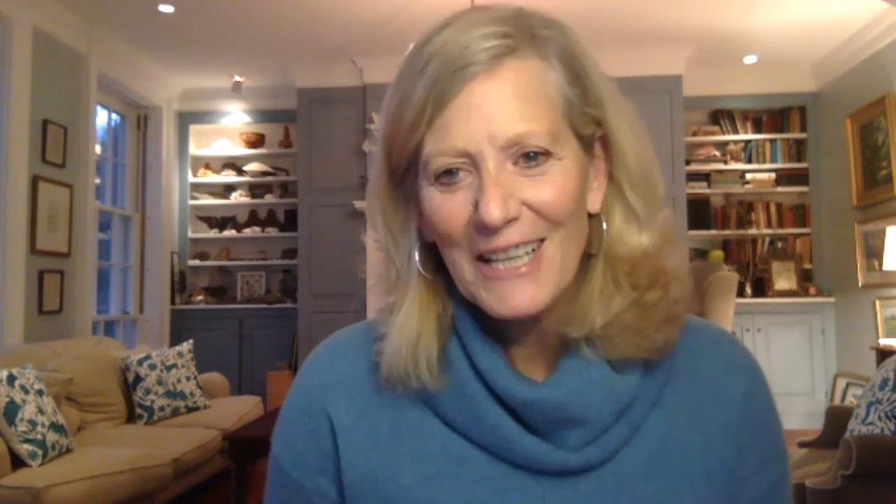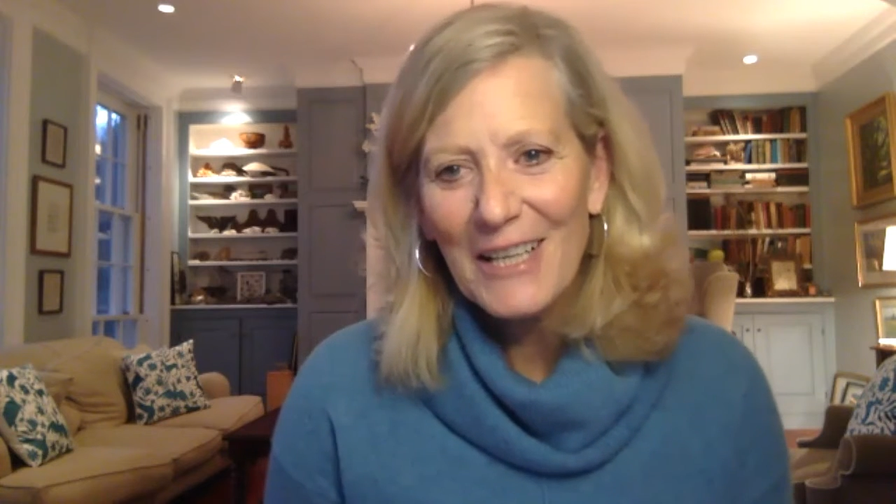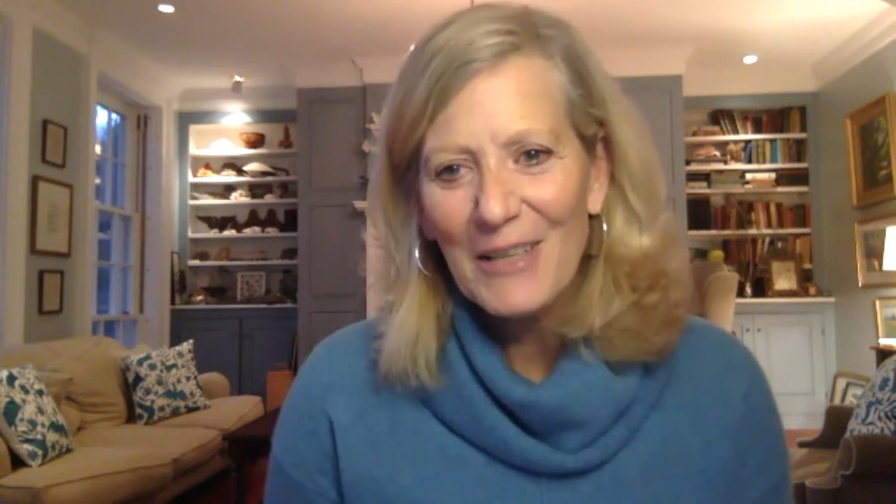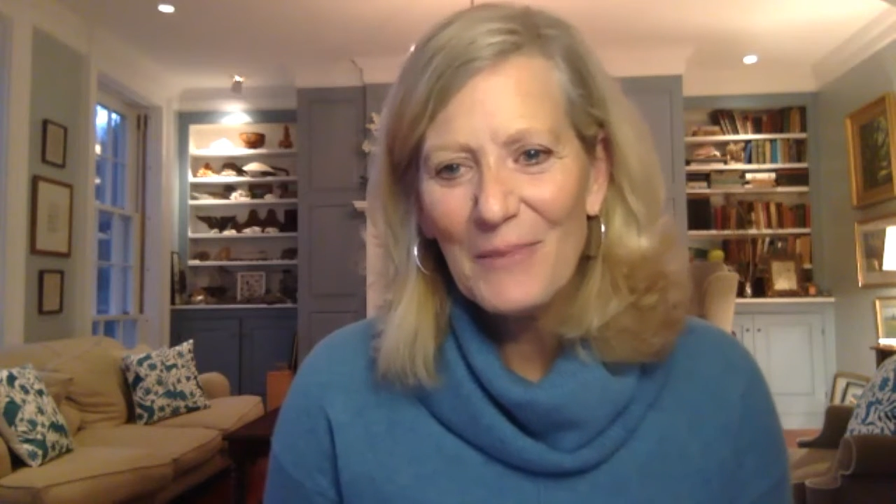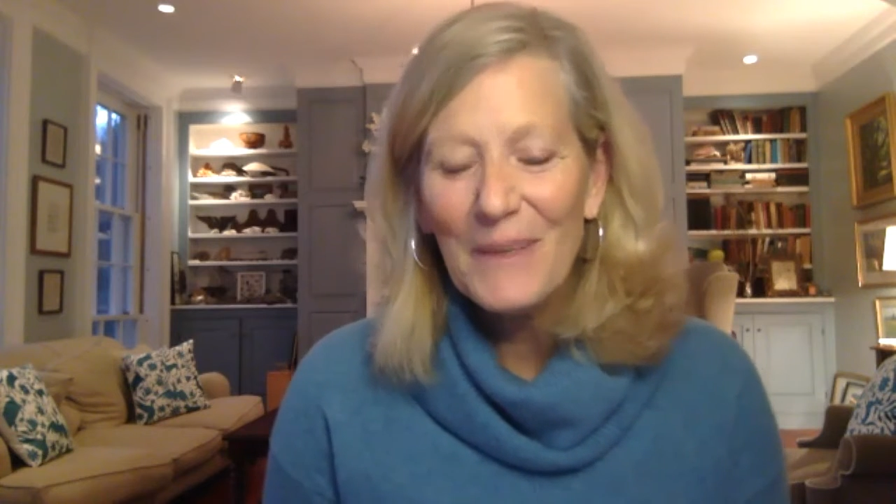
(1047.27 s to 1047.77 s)

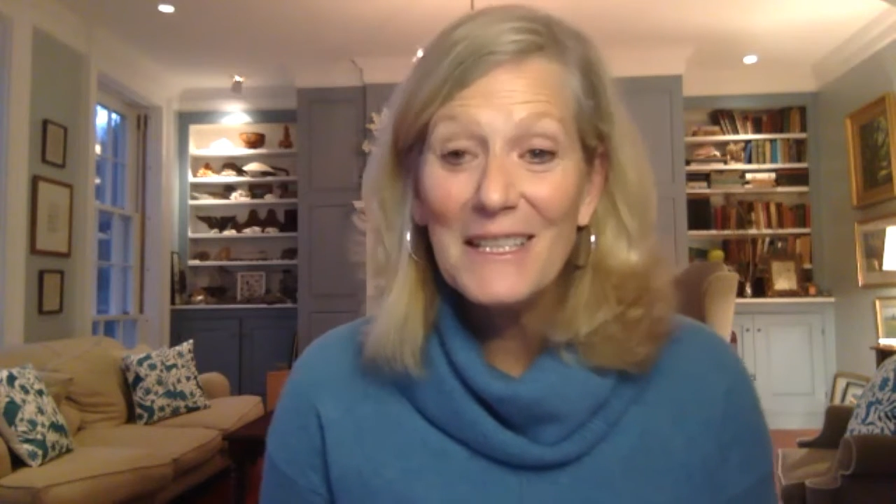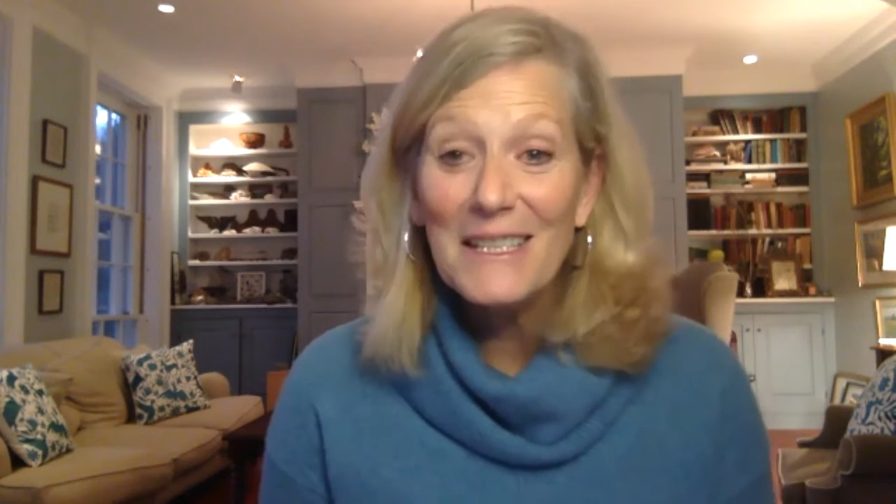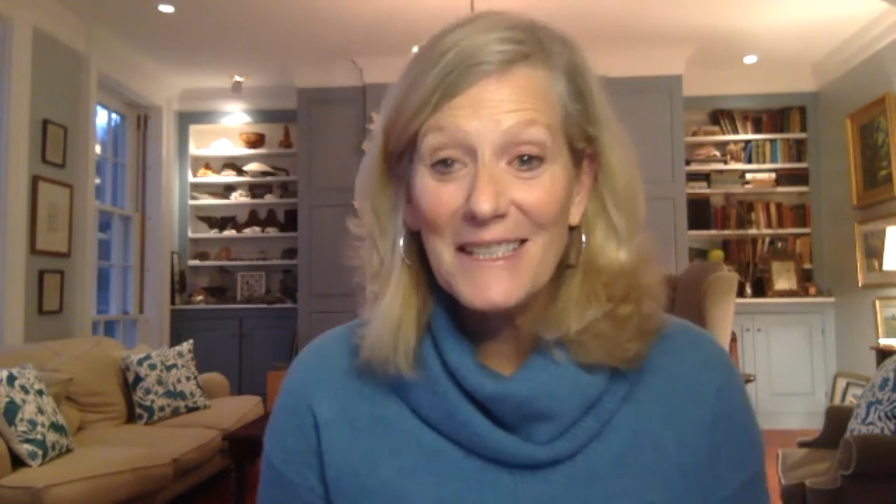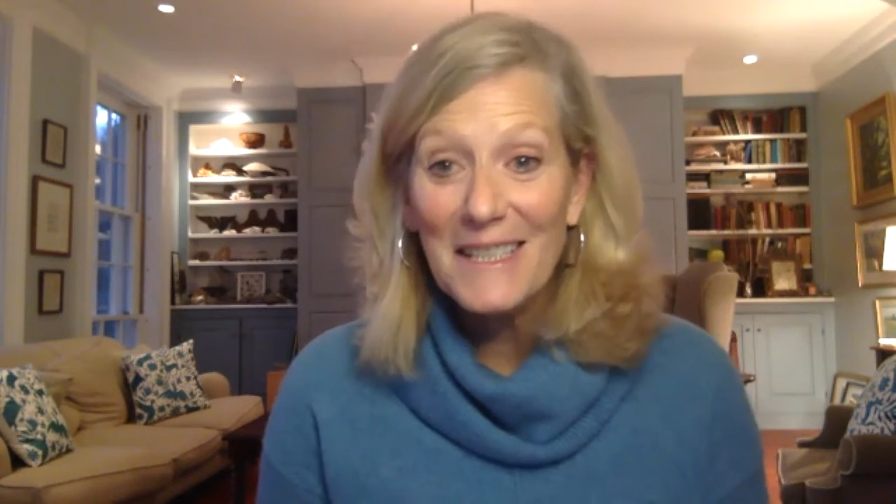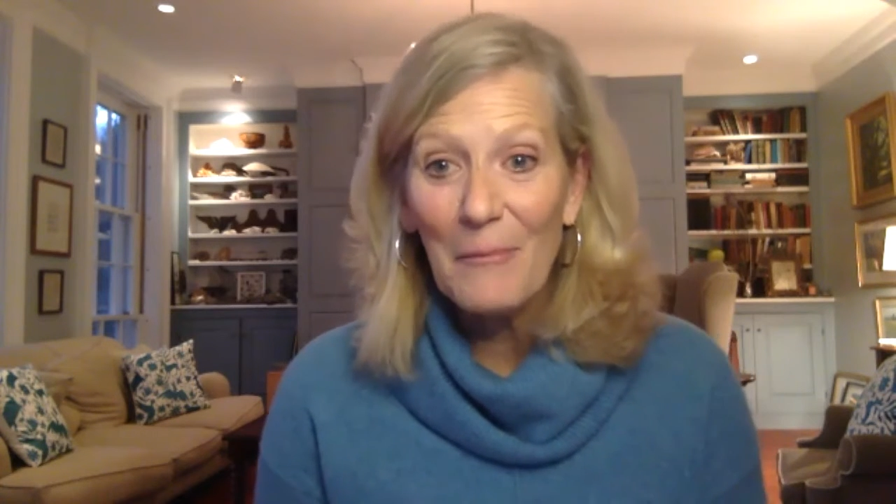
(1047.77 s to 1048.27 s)
later, but the
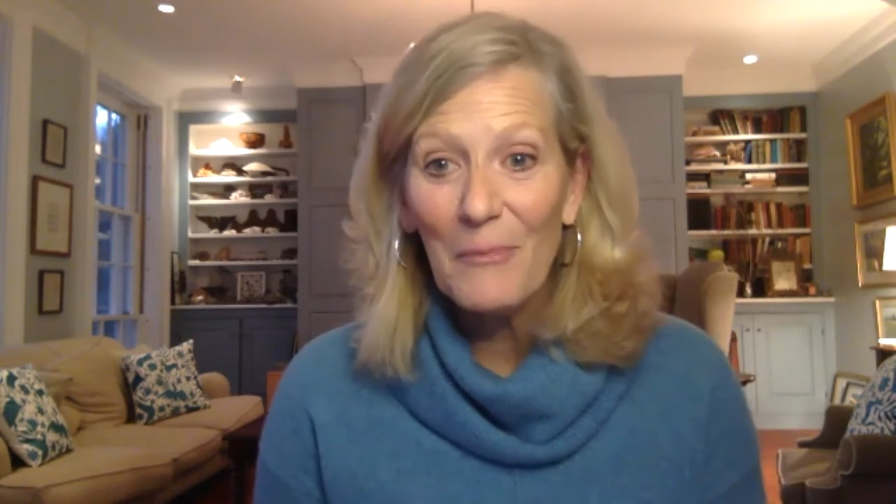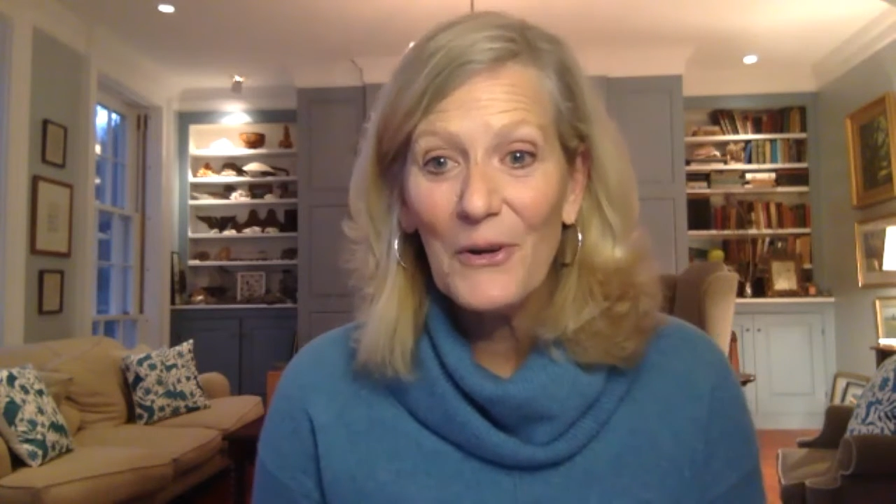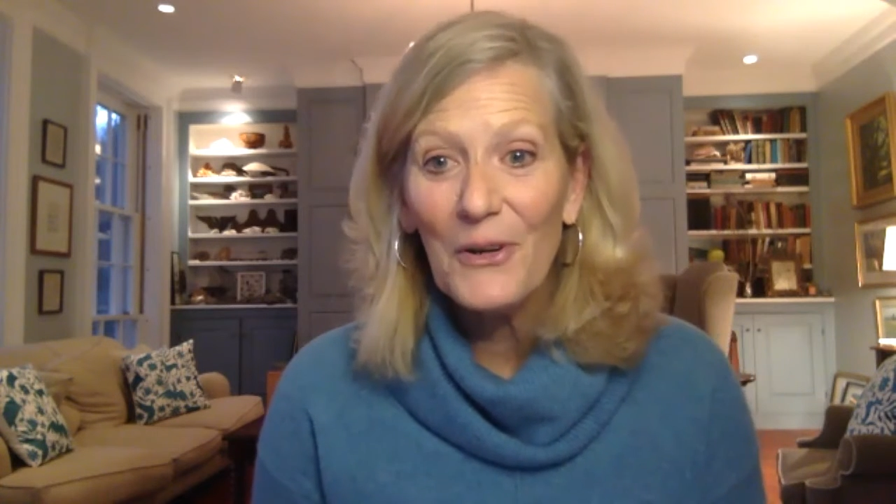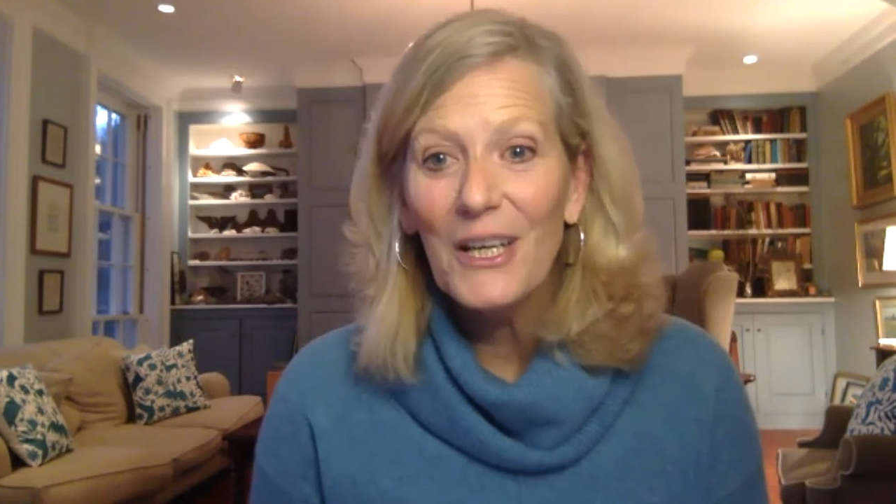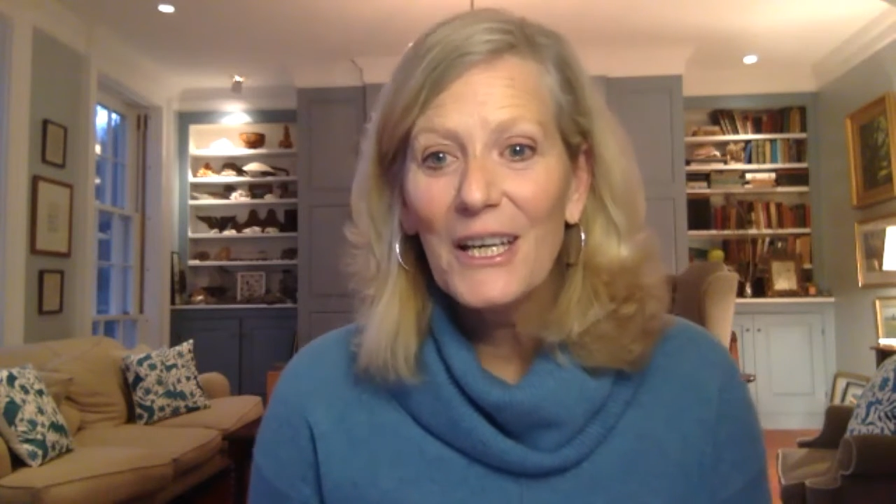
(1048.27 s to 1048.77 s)

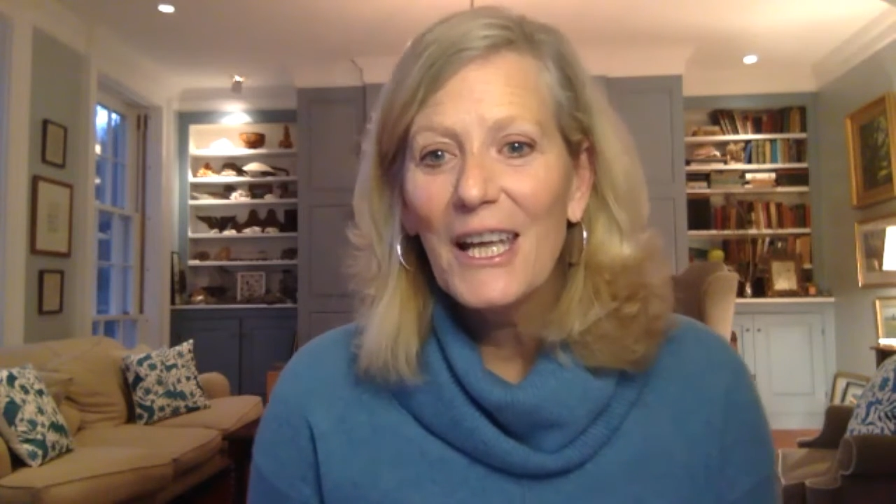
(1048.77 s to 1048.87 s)
December